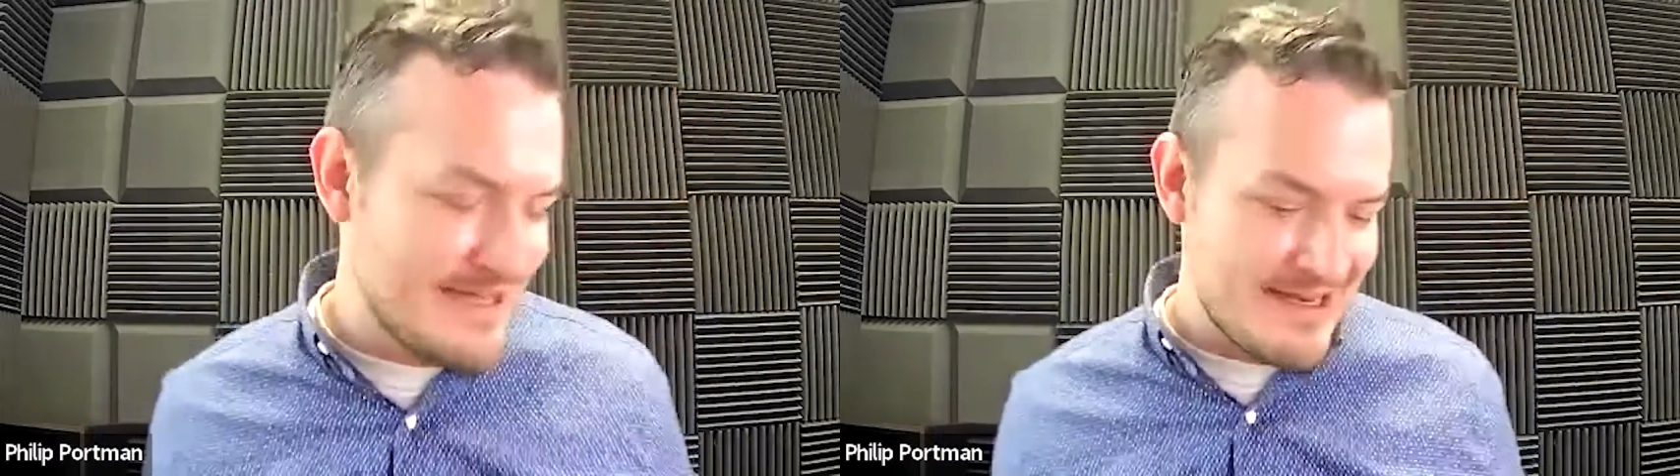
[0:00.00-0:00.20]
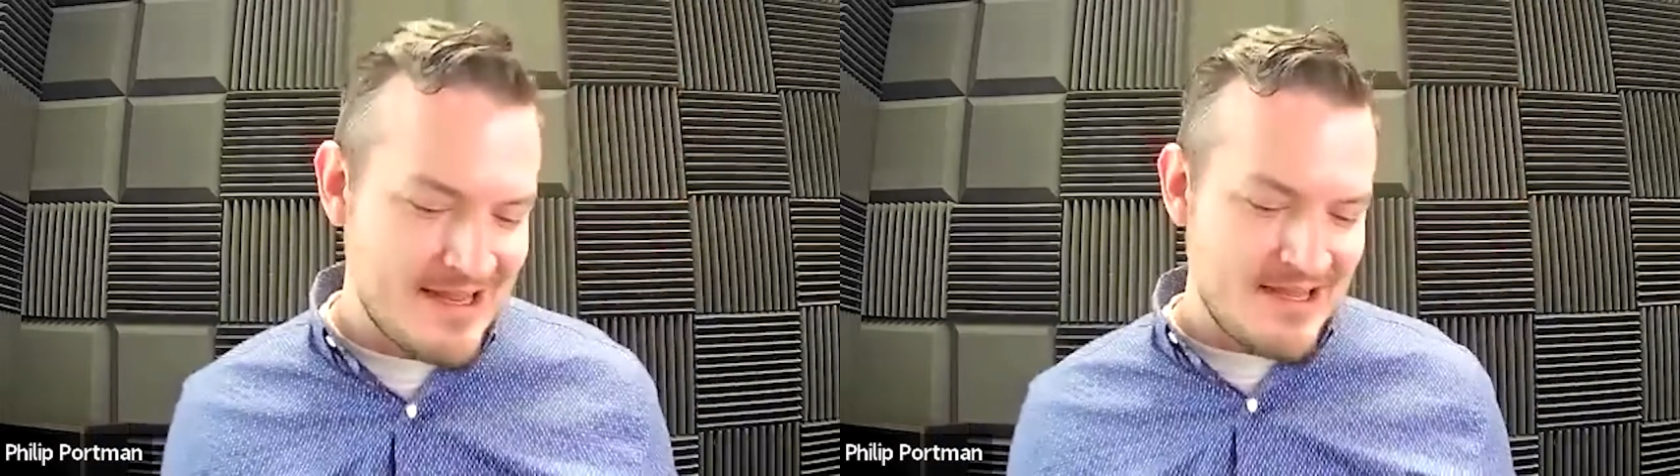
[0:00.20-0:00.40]

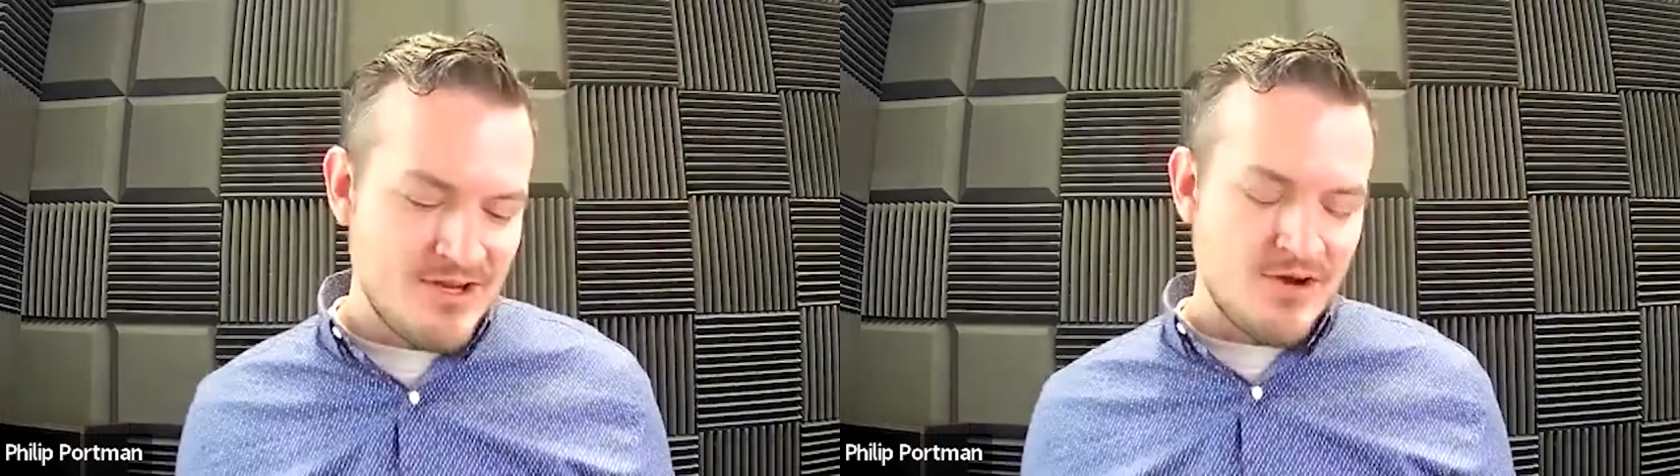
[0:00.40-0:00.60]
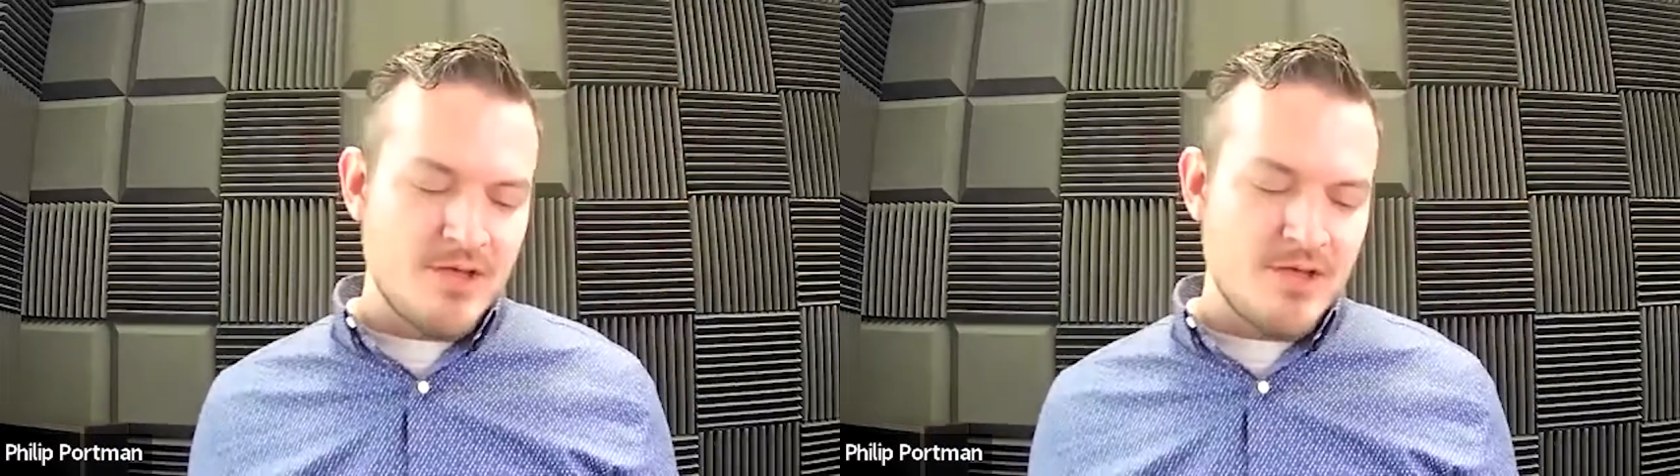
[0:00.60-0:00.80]
And
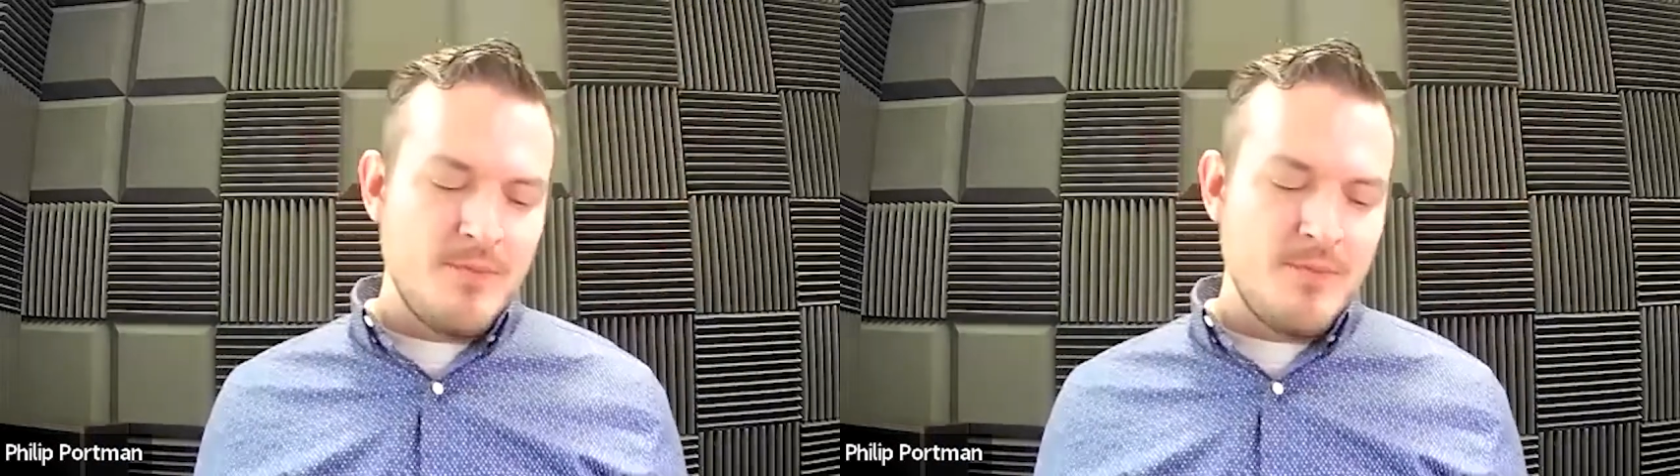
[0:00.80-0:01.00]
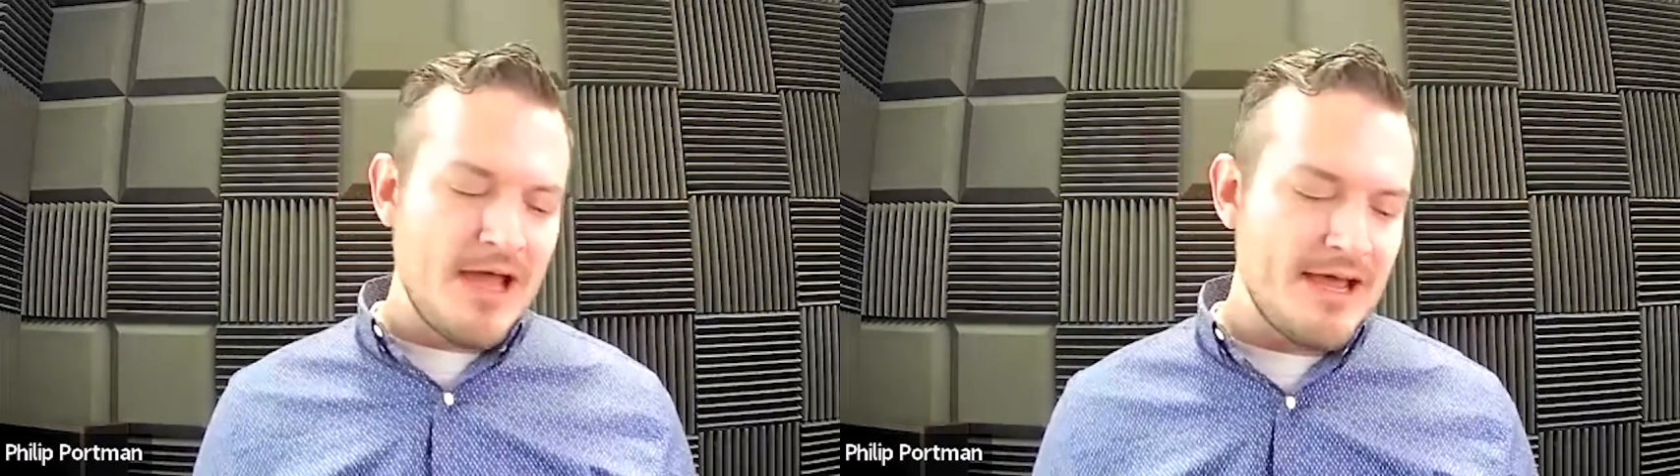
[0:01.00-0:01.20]

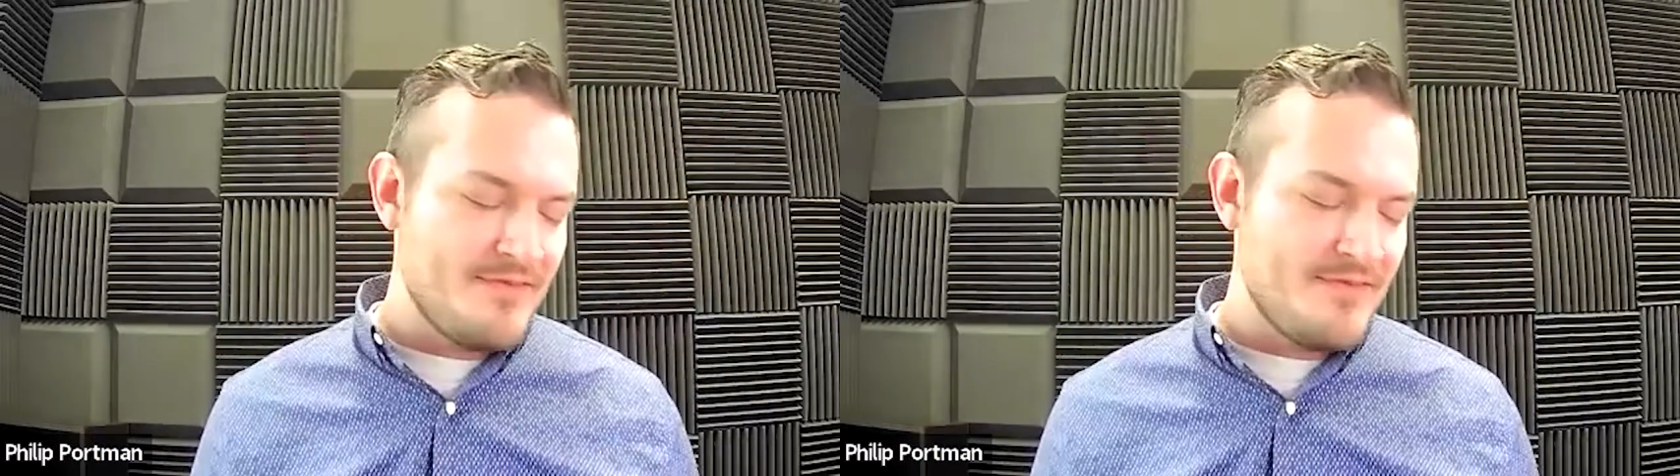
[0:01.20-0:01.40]
people have